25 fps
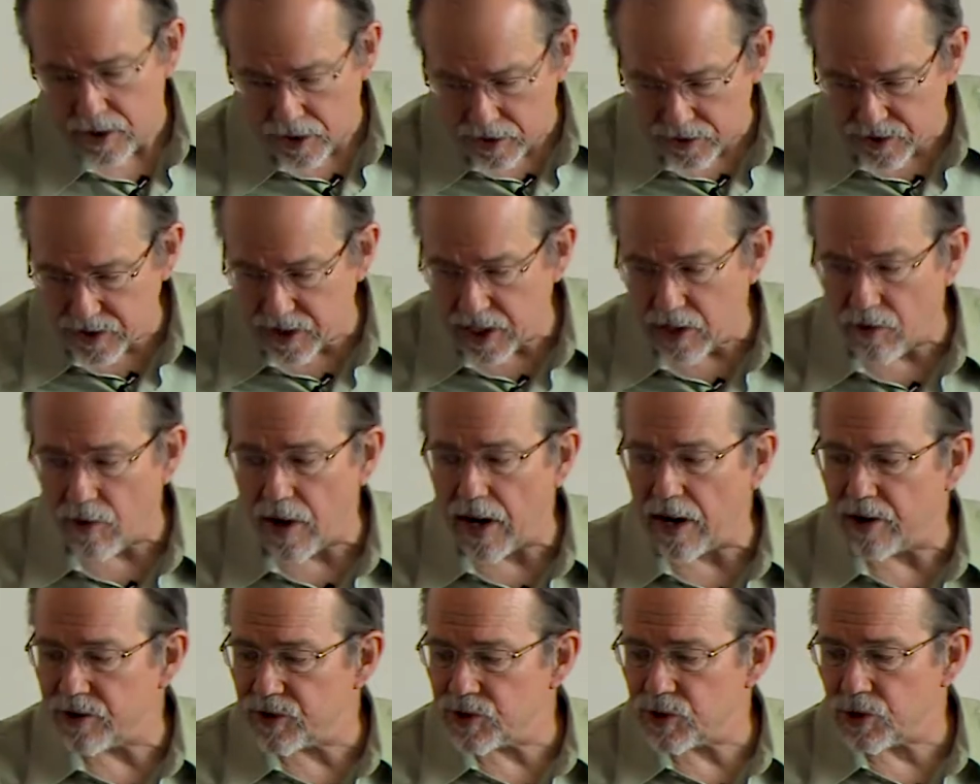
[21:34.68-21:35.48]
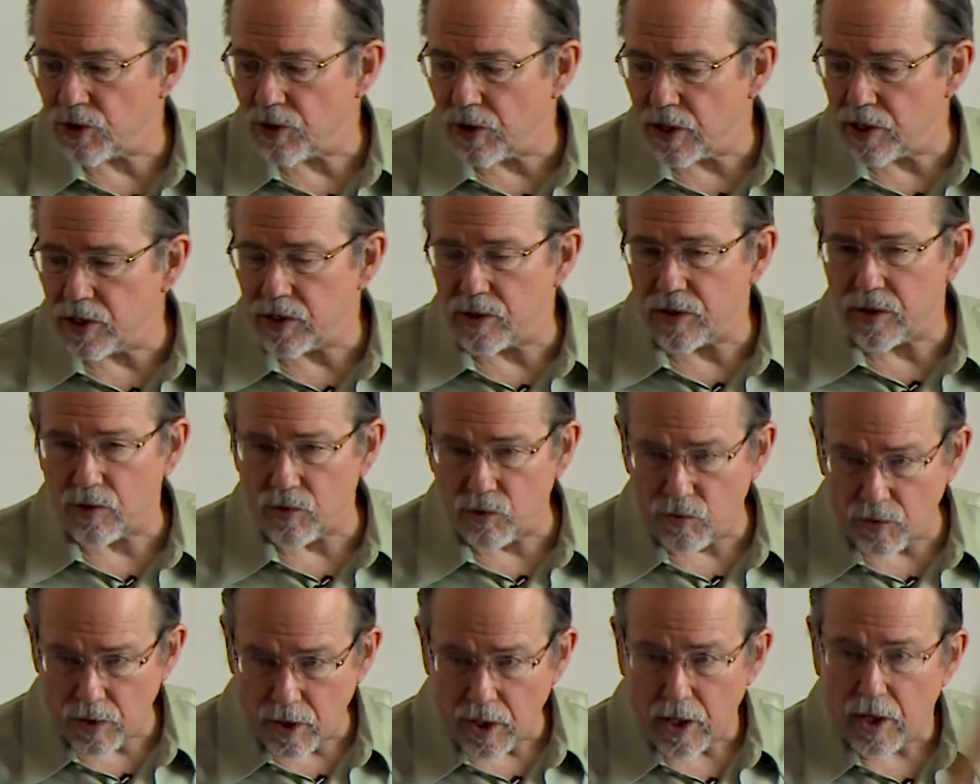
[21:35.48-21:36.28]
You see why I was showing you
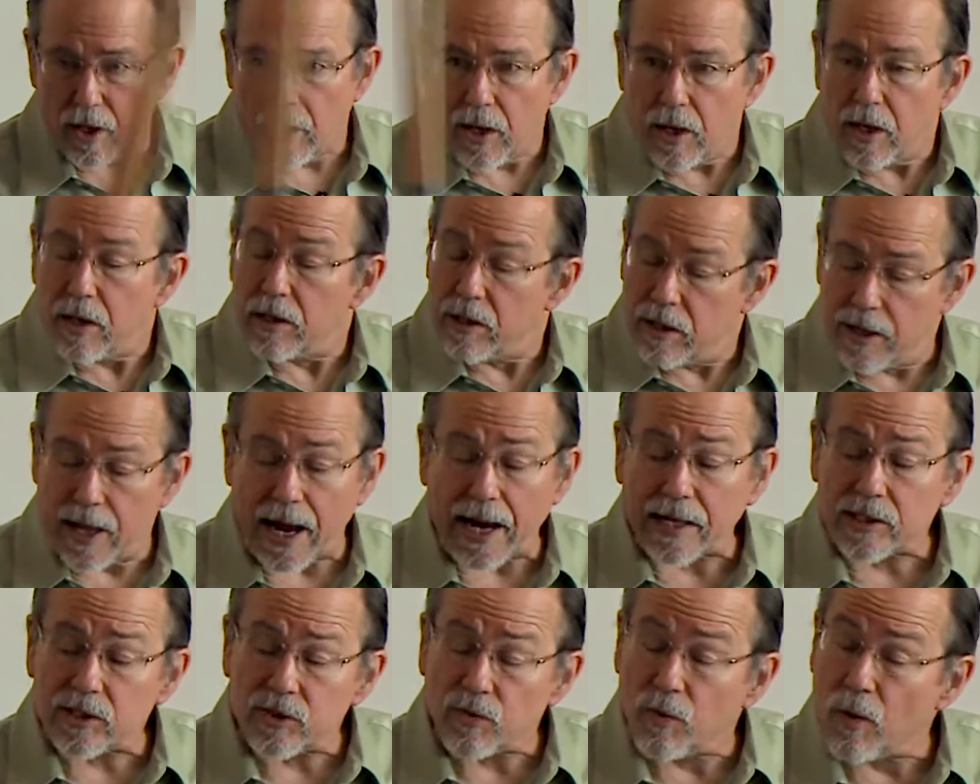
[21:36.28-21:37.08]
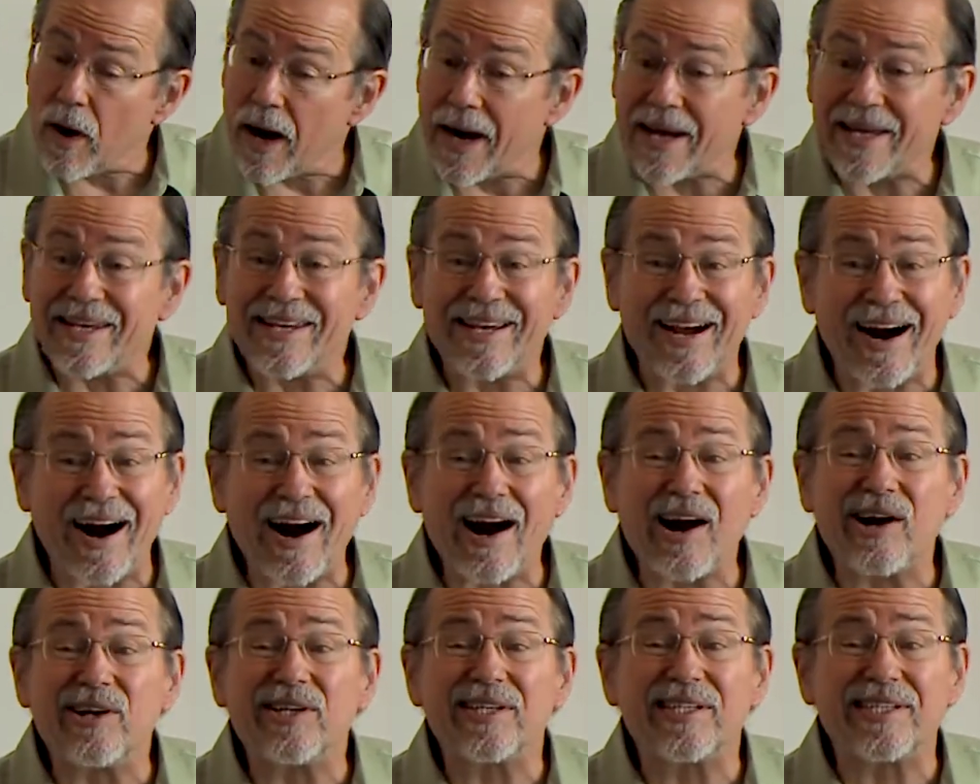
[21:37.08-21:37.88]
the... That's why
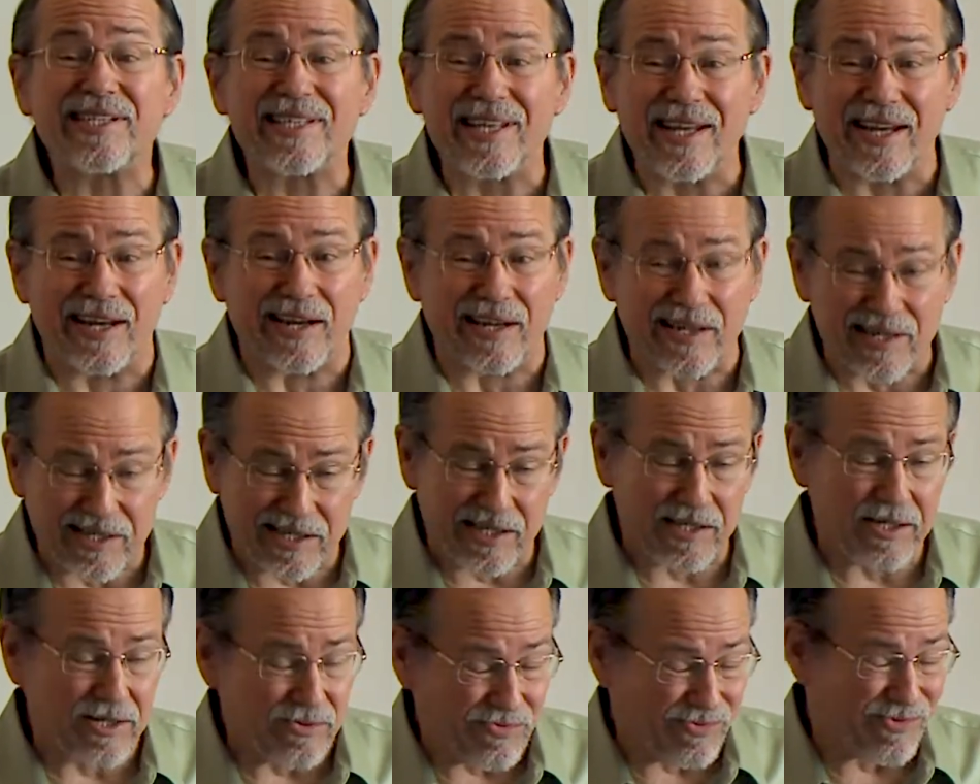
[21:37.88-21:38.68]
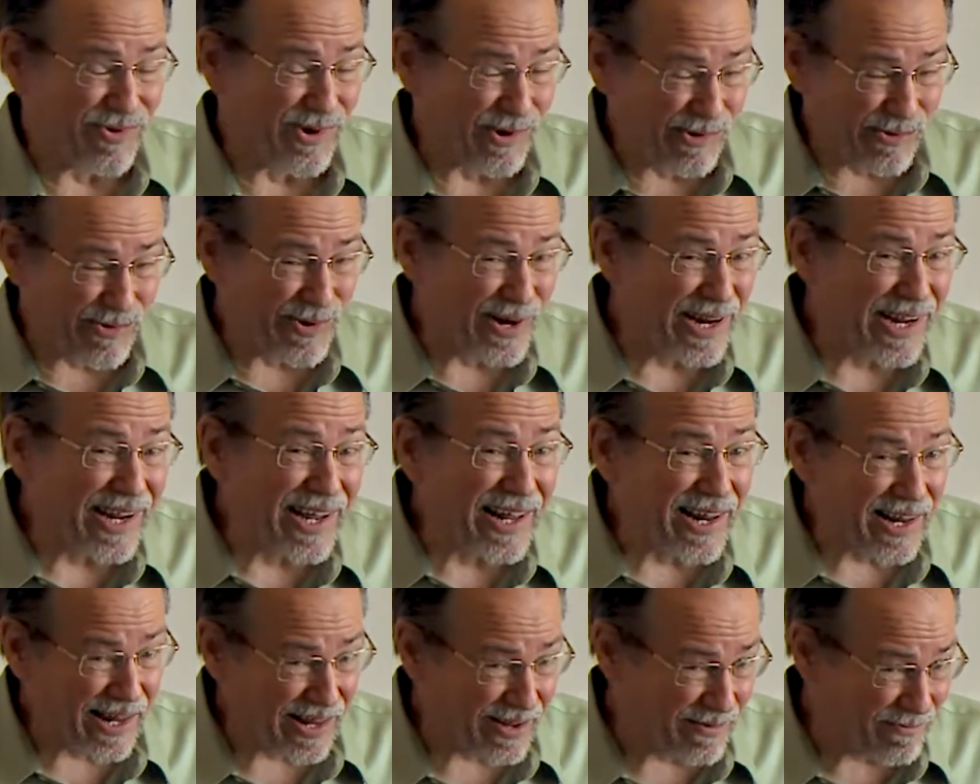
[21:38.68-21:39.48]
yardsticks were
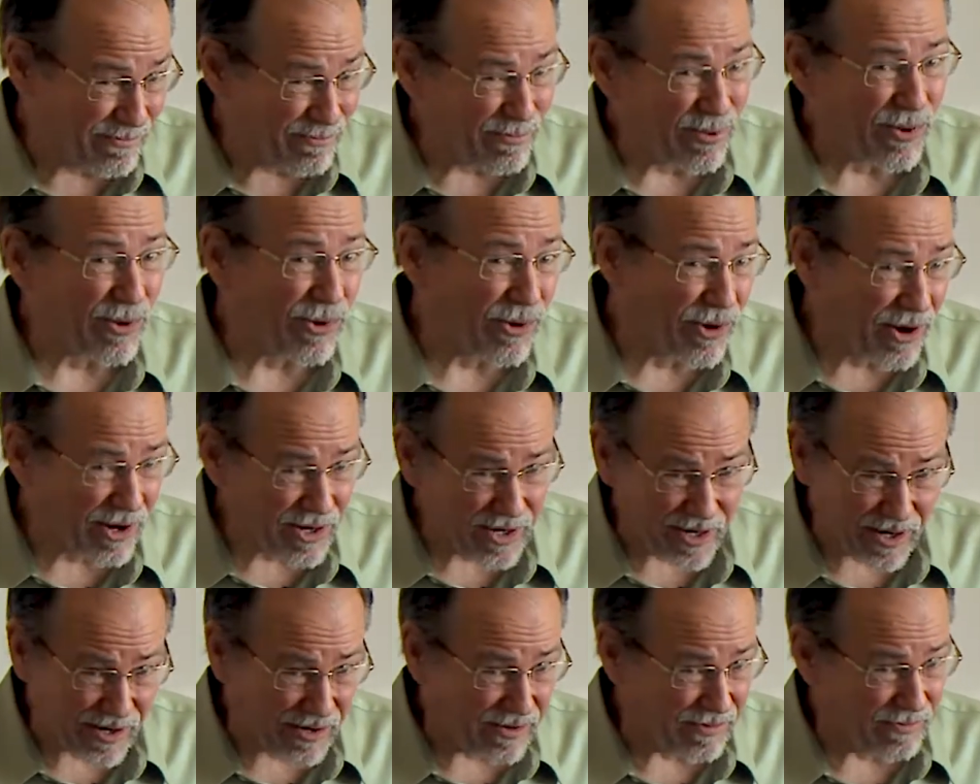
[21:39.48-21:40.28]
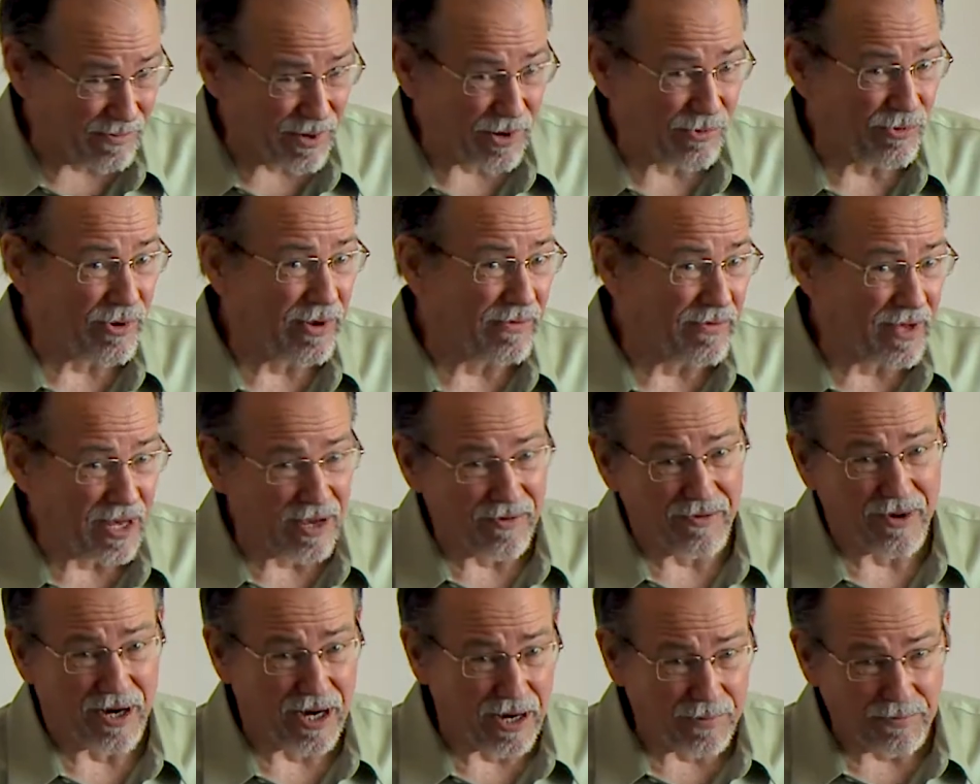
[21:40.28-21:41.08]
real important, but we've
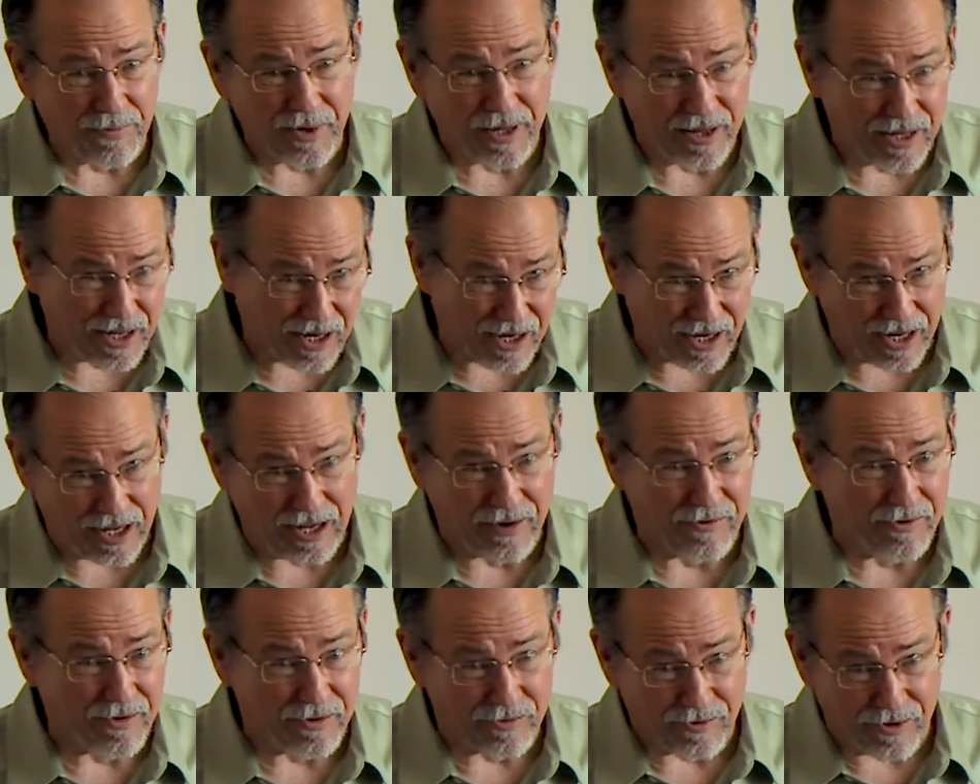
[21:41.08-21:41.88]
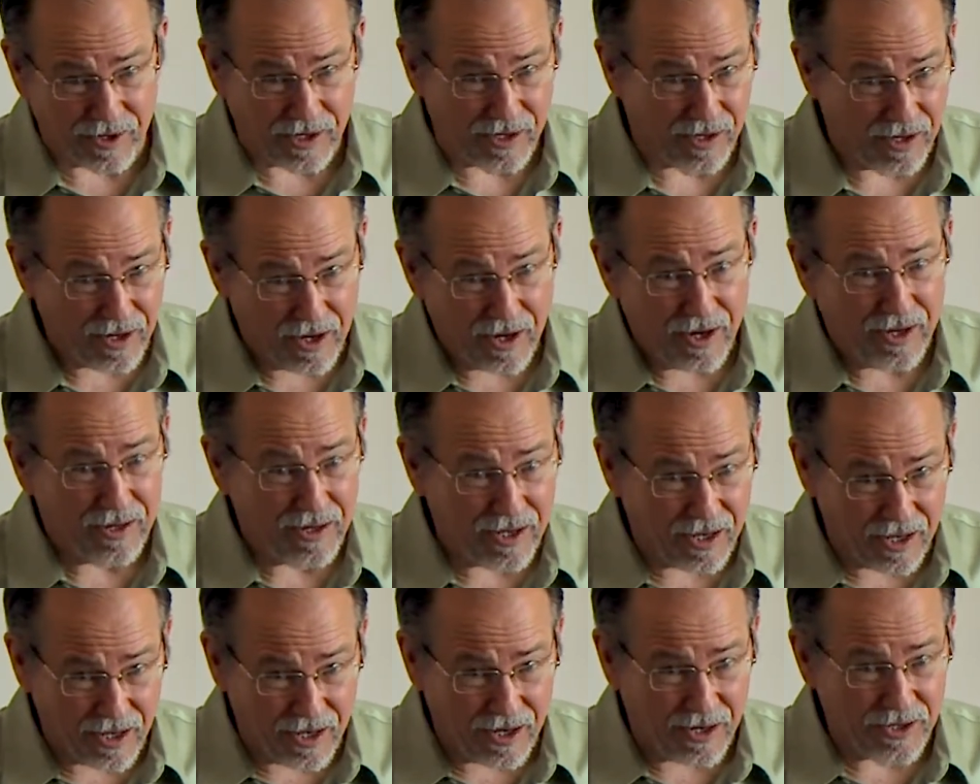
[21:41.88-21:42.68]
given up on that, haven't we?
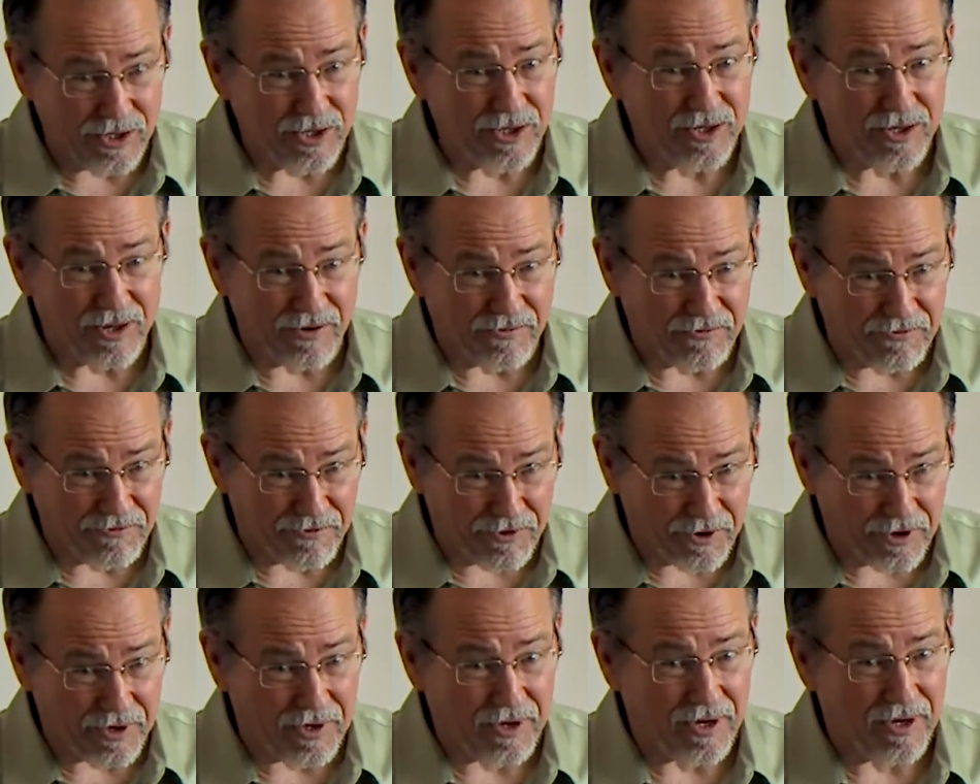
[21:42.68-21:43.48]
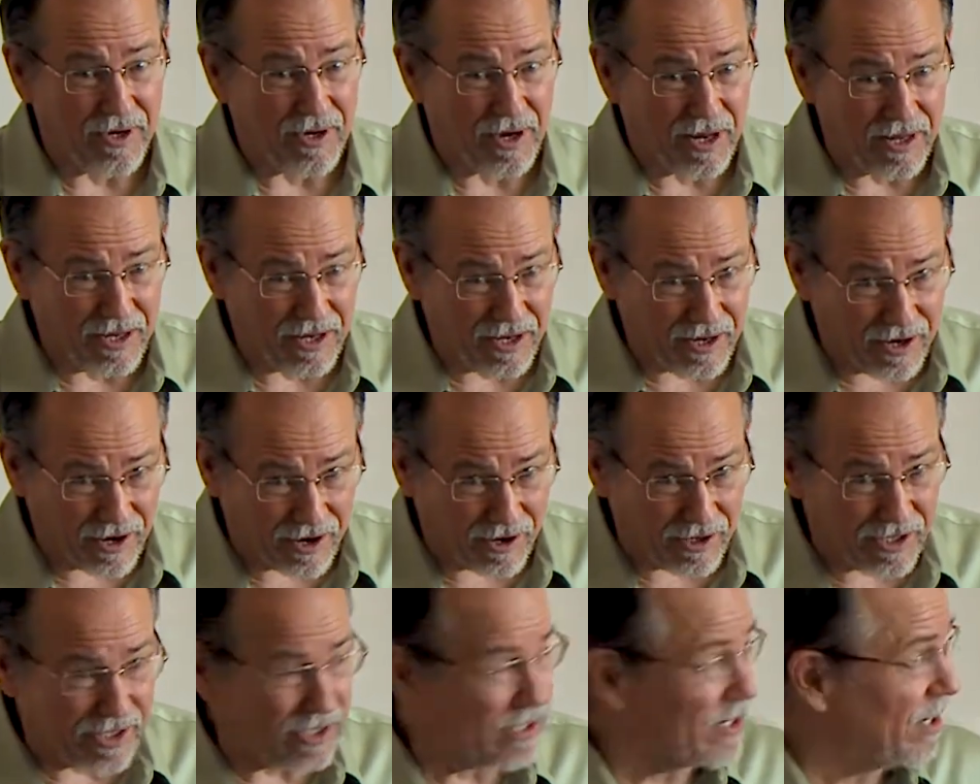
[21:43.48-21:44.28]
The inch, the foot, and the
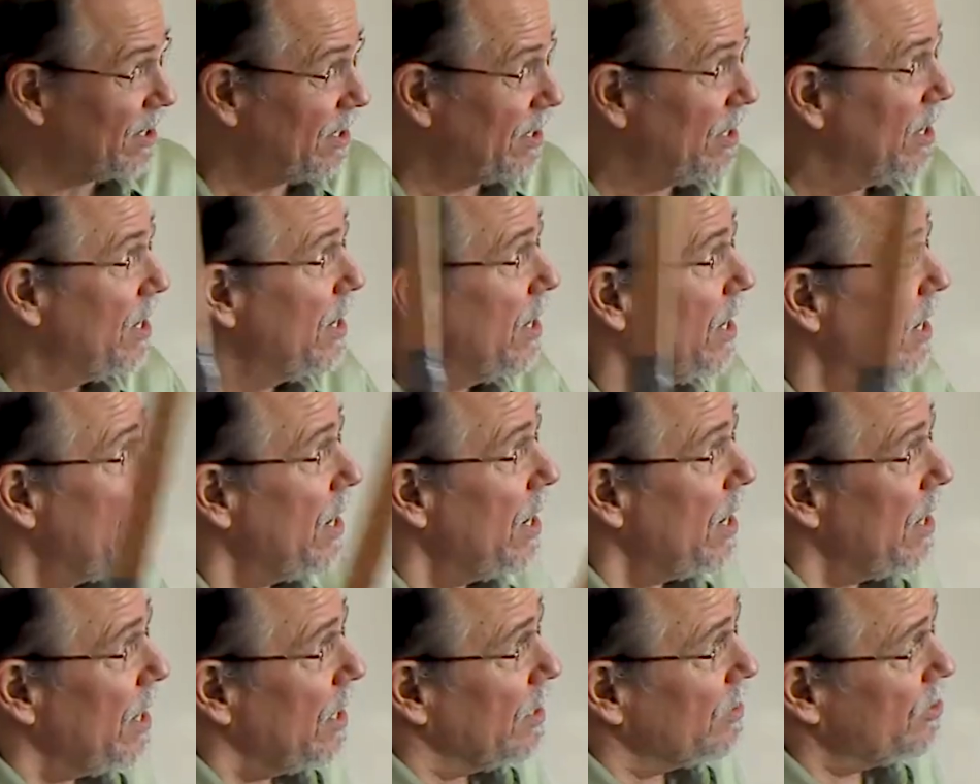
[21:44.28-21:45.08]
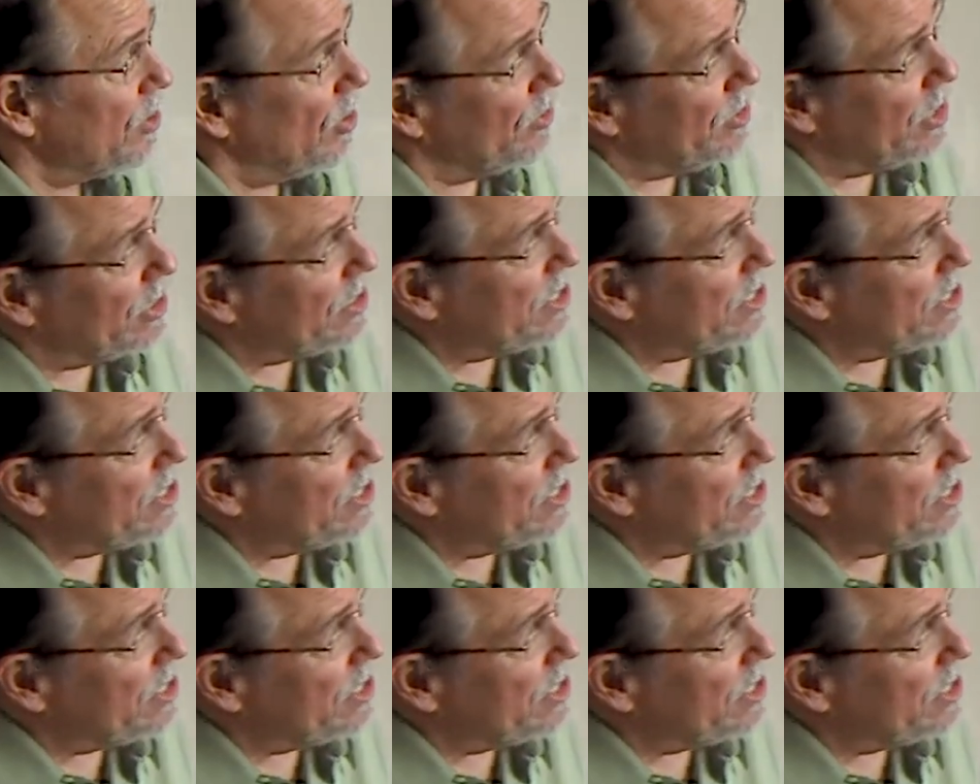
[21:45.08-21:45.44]
yardstick. So you